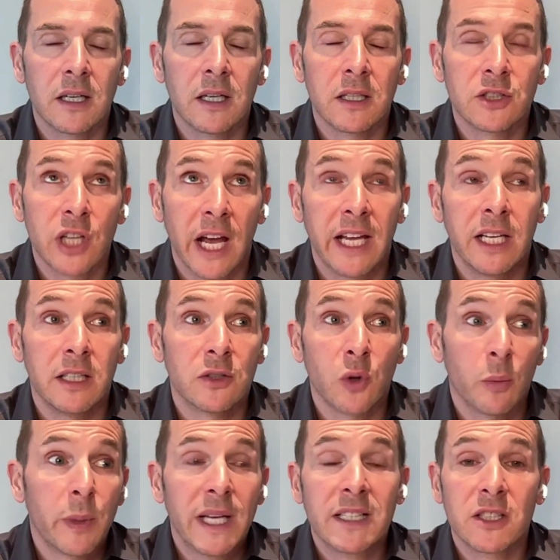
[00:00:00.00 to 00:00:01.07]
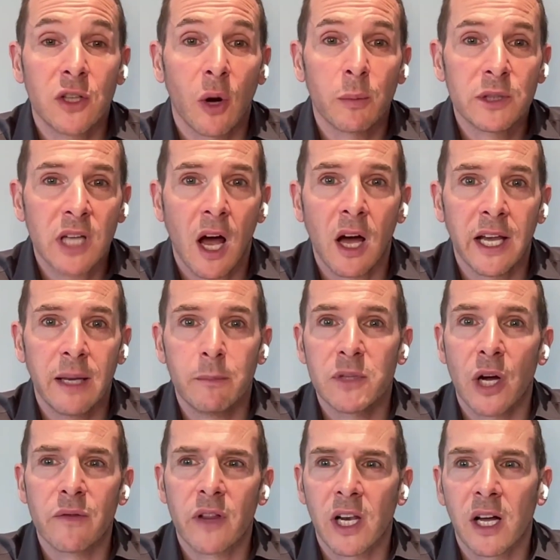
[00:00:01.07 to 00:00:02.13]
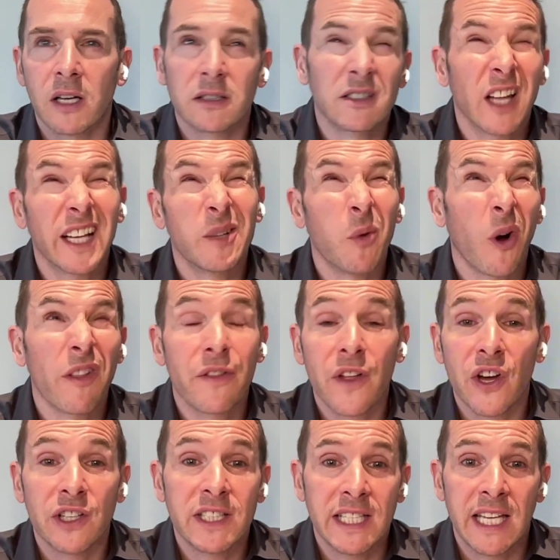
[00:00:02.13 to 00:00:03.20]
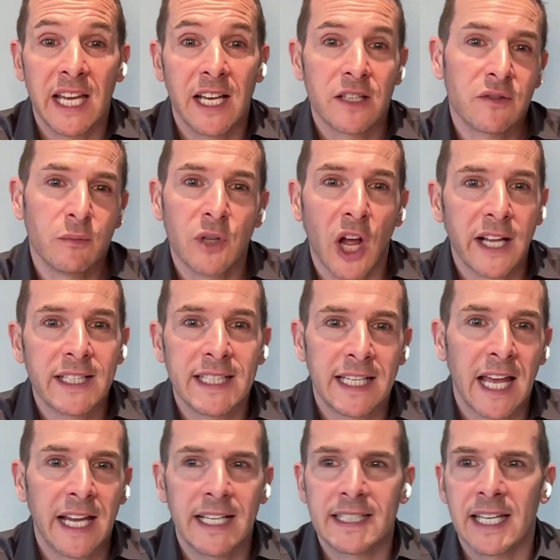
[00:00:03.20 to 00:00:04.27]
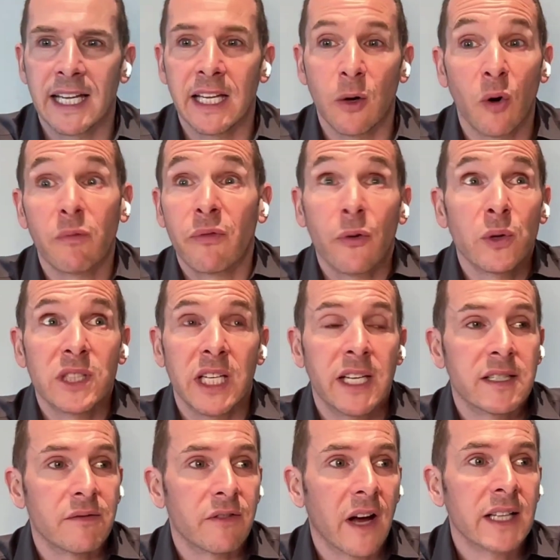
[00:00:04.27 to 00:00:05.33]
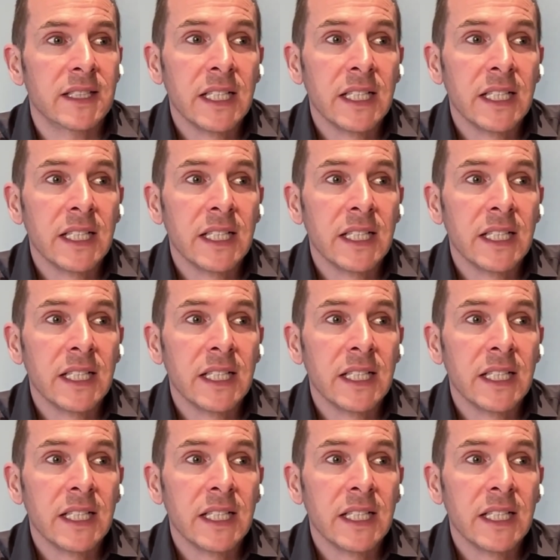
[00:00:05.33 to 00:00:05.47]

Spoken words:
change or pit stop times over the last 30 years, from 1980, or 40 years in fact,